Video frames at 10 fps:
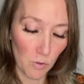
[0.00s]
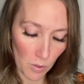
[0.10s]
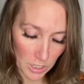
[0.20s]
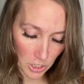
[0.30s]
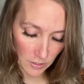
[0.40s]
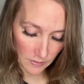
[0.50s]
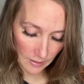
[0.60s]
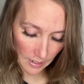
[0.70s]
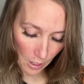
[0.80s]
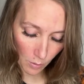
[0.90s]
questions
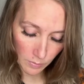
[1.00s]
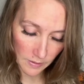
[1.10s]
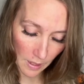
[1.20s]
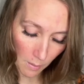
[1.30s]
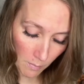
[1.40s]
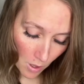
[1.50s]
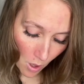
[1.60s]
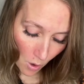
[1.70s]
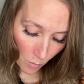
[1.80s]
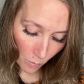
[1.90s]
that helps them
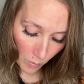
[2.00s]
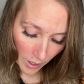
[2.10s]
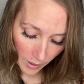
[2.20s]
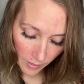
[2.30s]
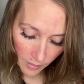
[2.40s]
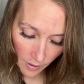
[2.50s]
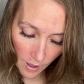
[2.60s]
with